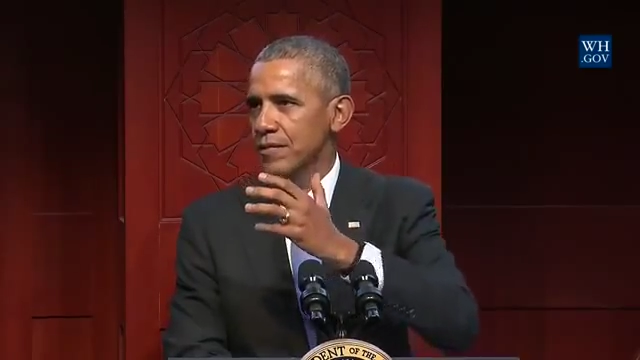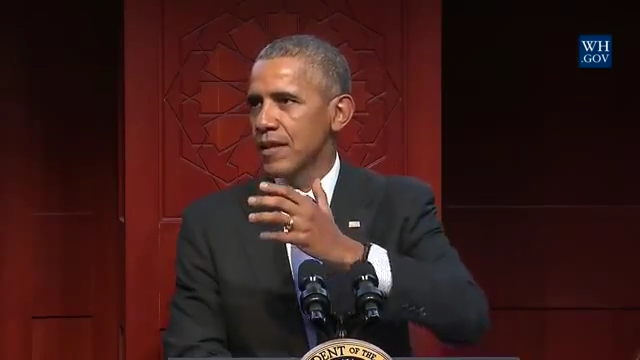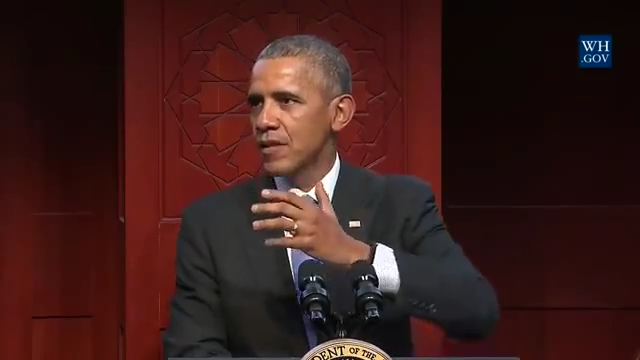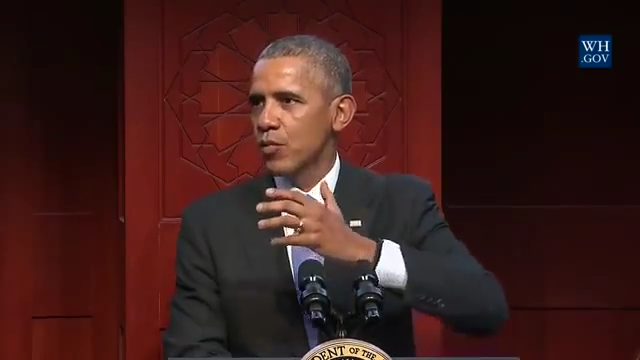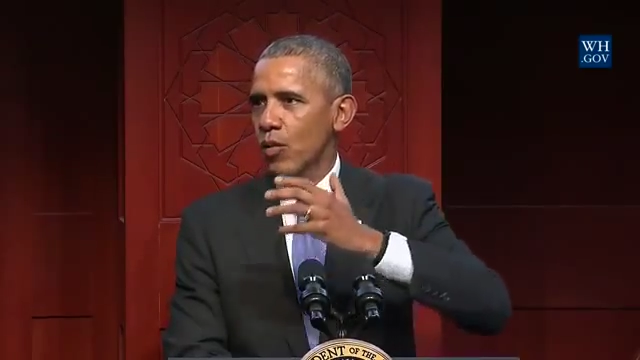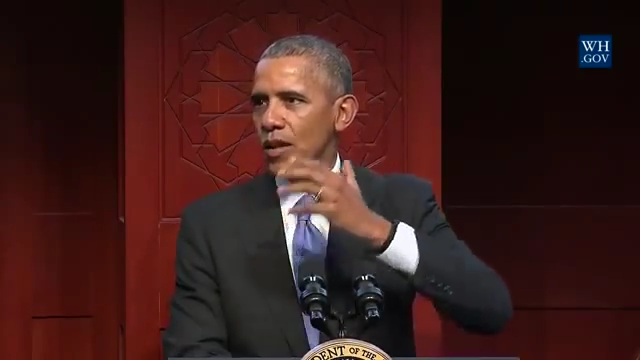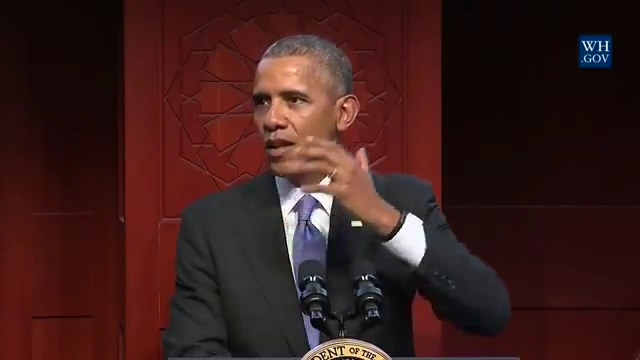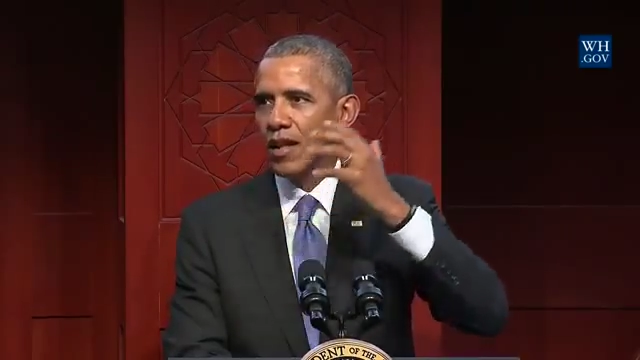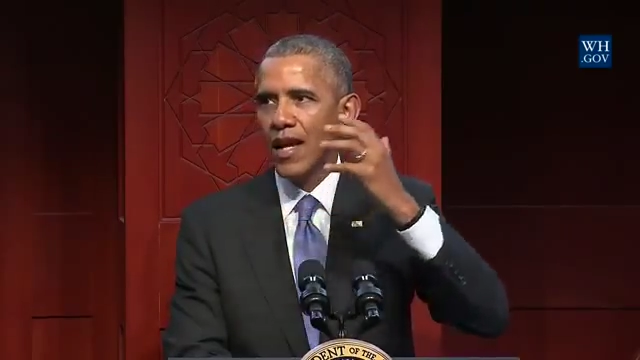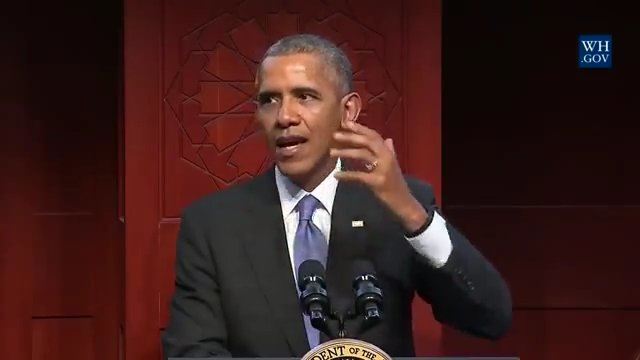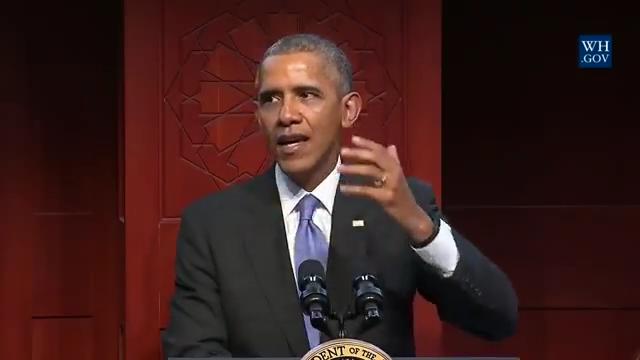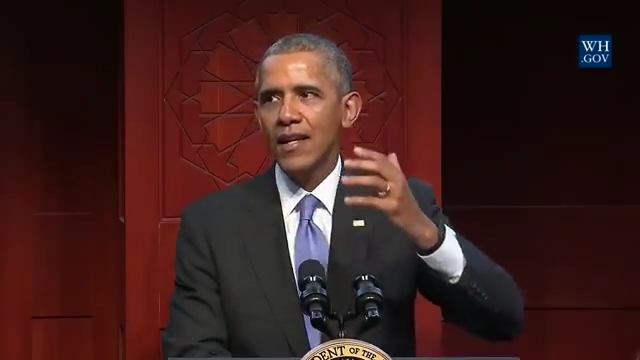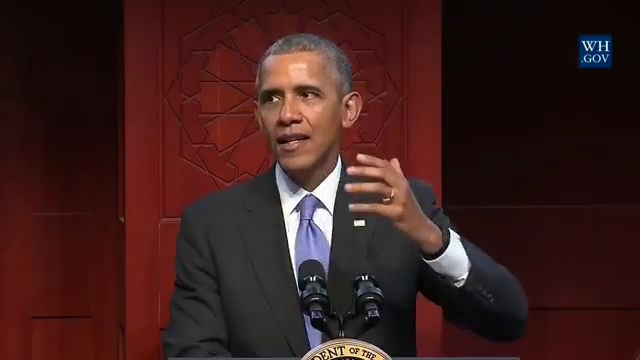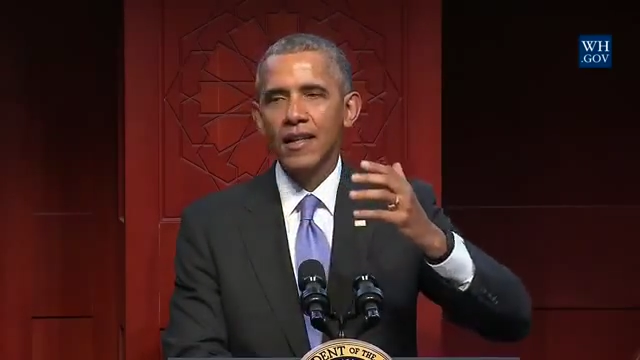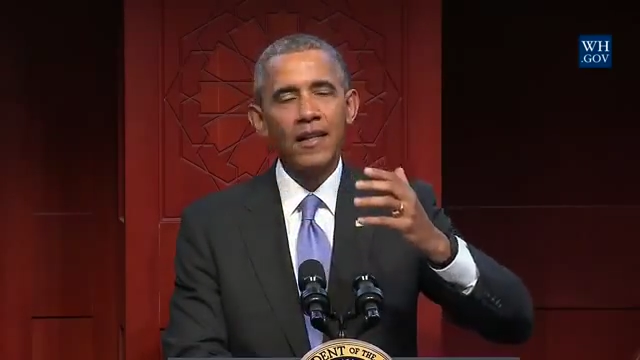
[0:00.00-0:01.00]
It's what
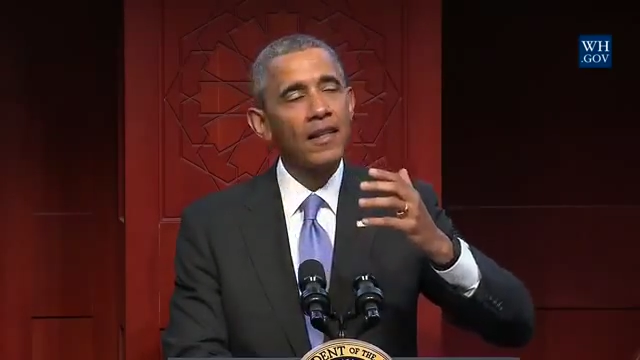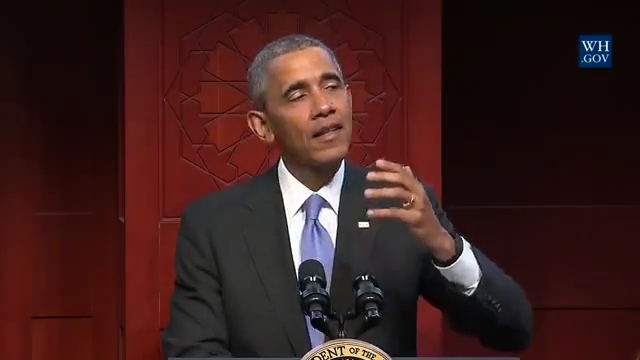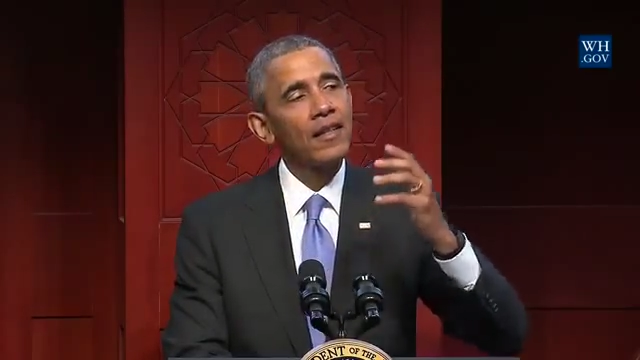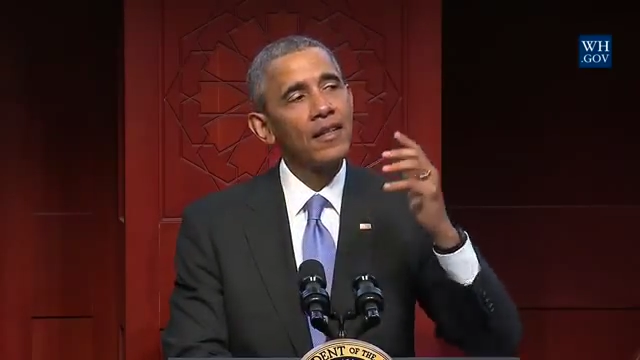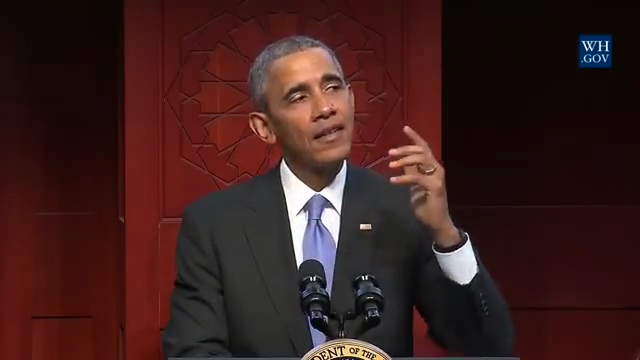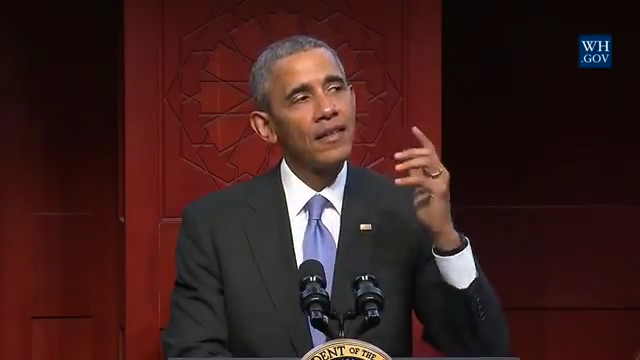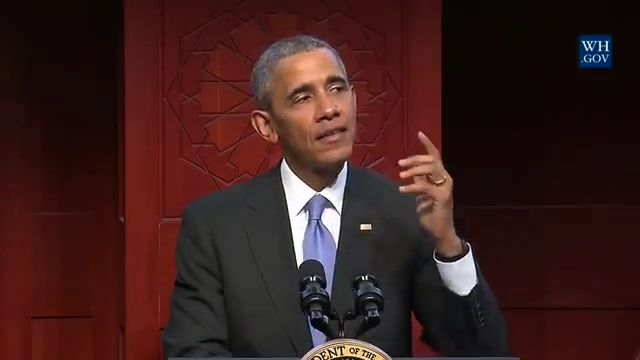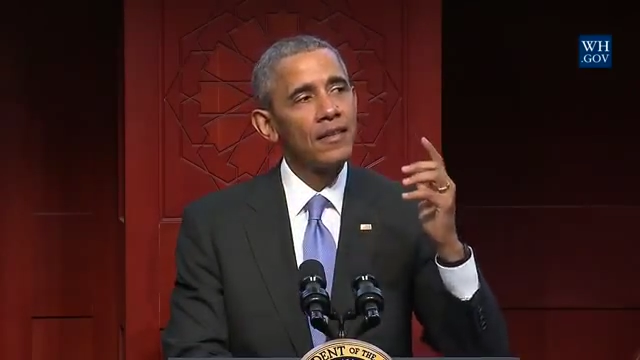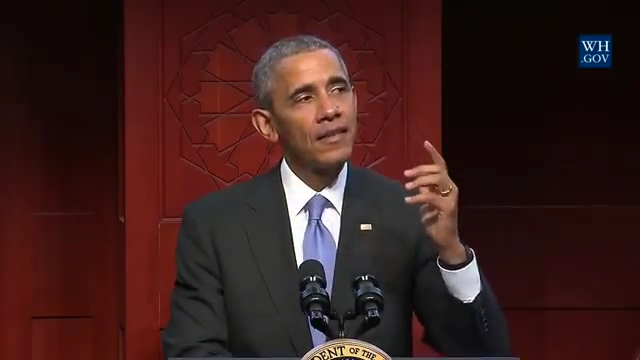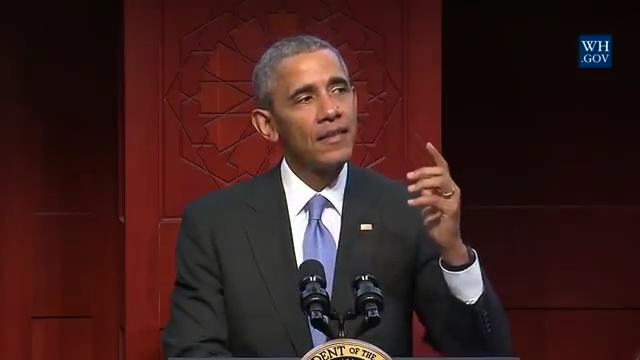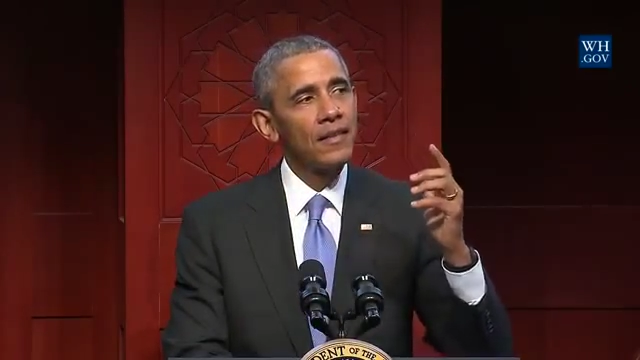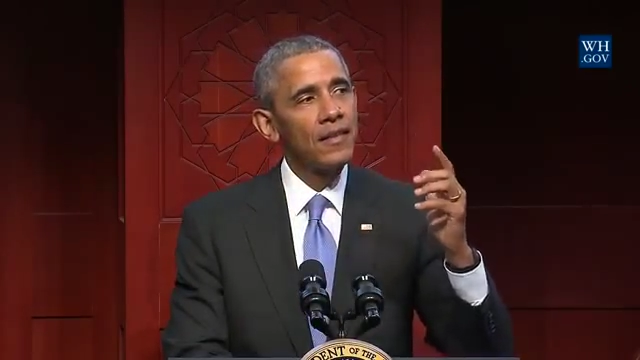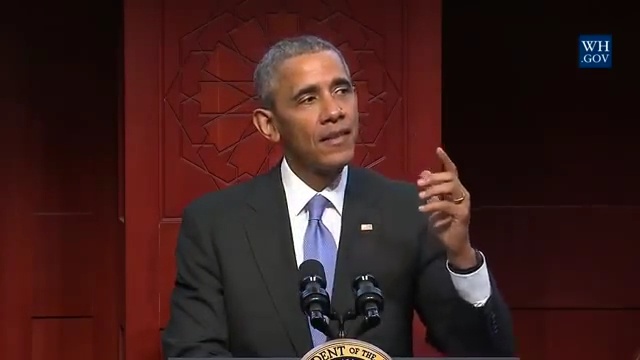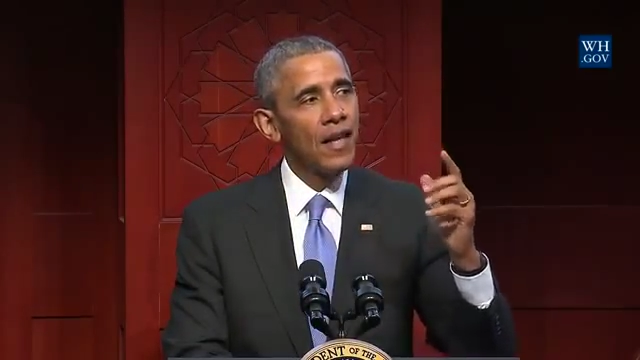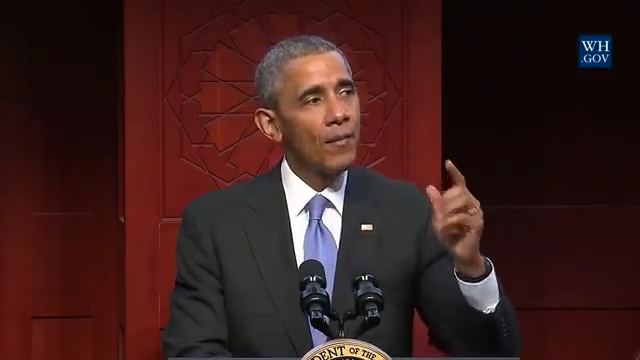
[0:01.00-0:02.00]
led
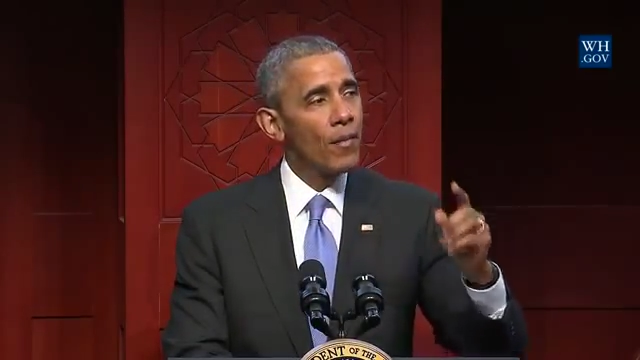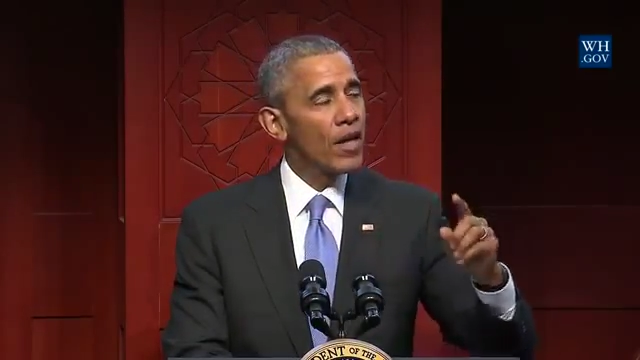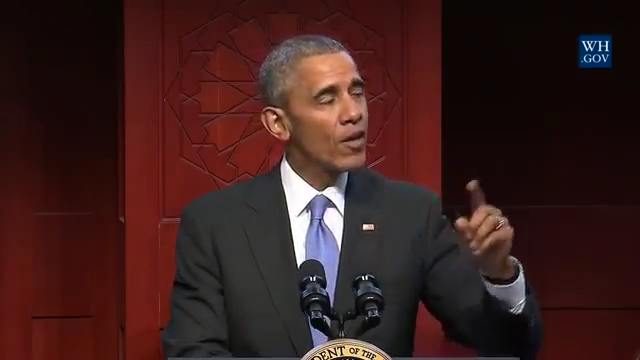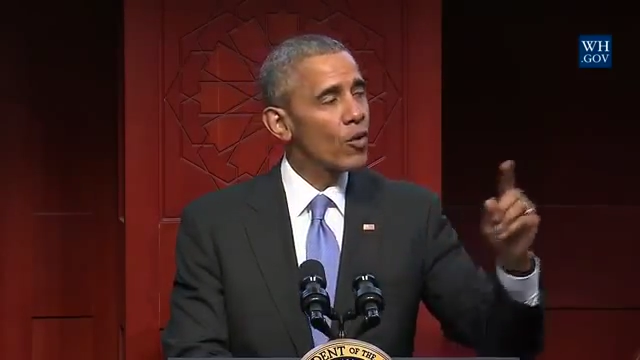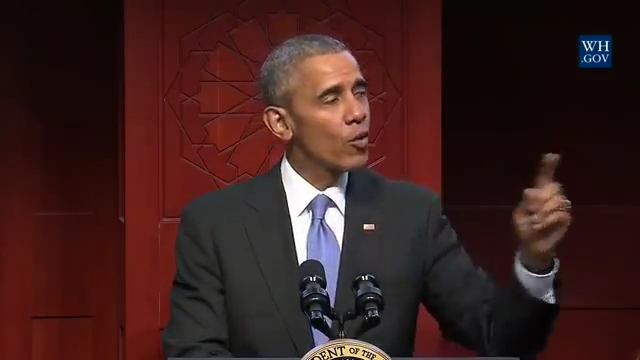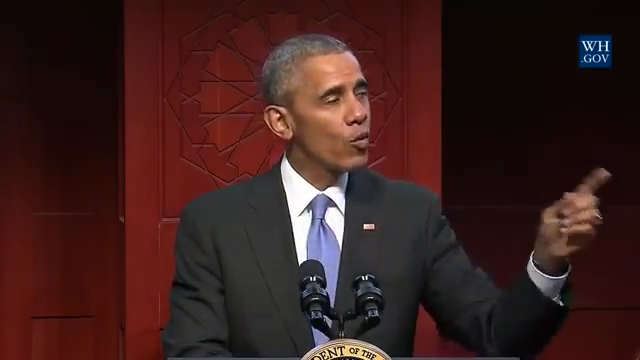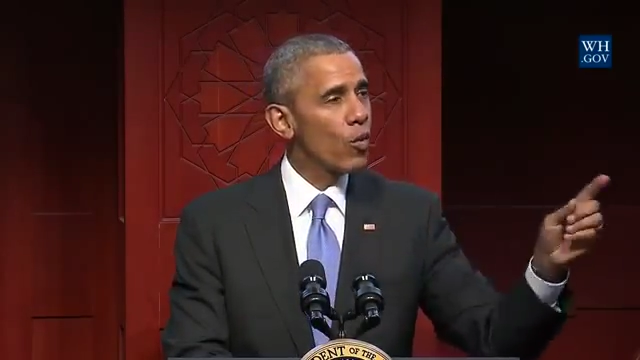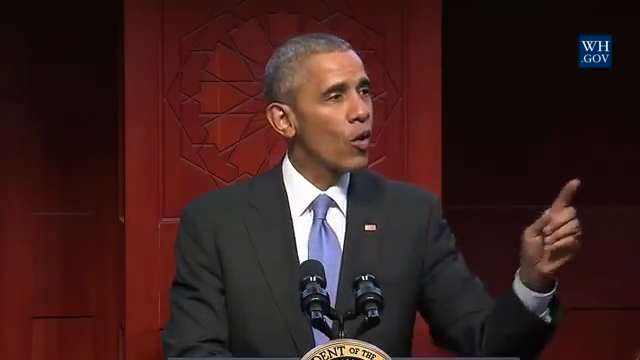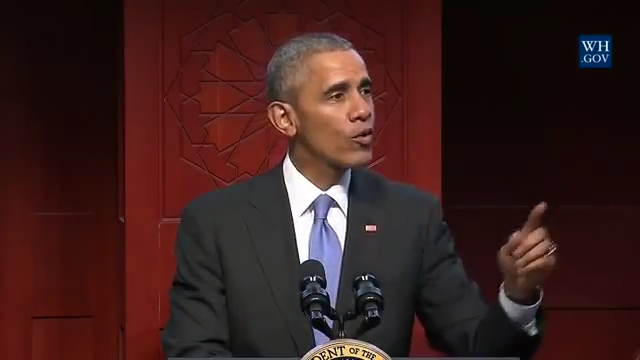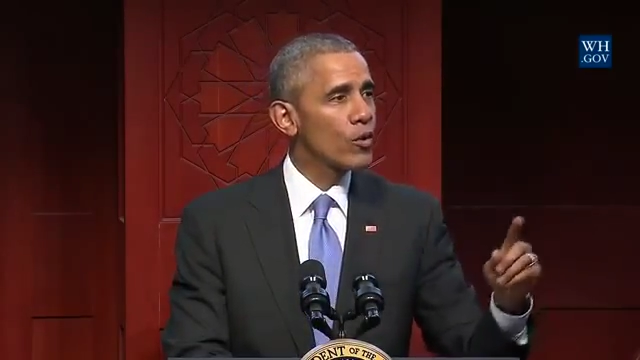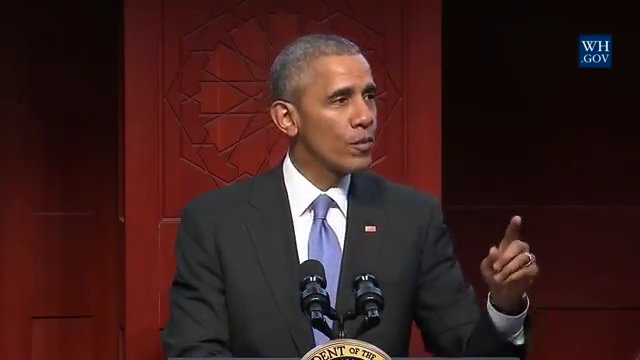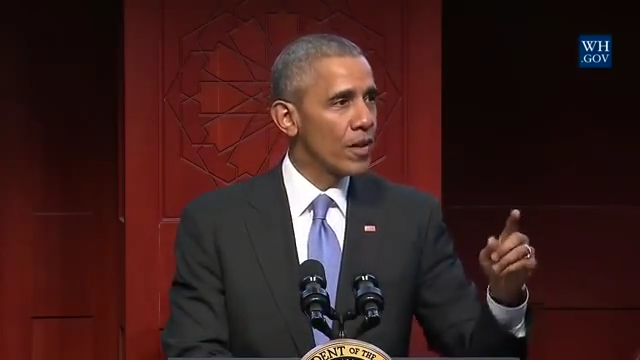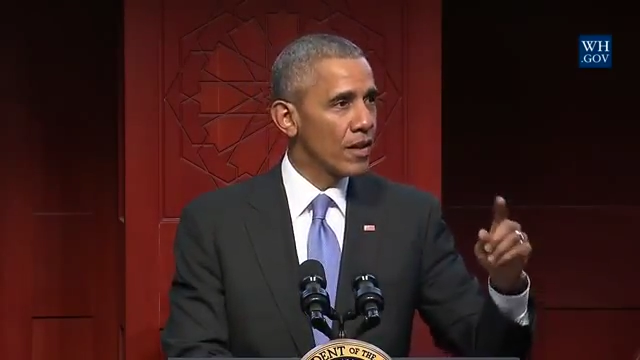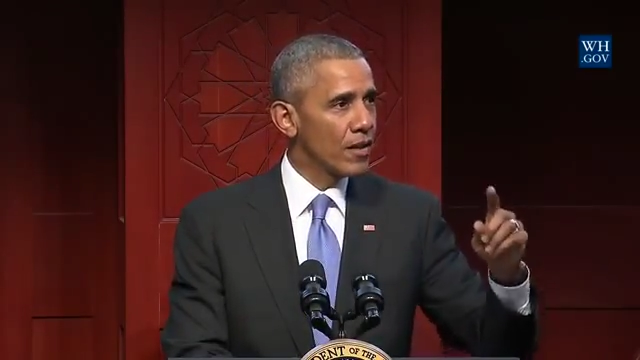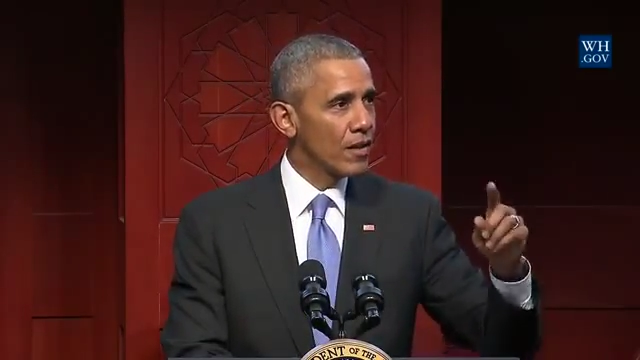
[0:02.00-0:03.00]
that mother who wrote
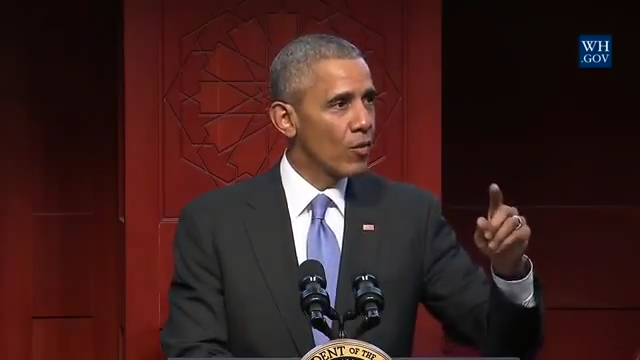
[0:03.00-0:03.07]
to me,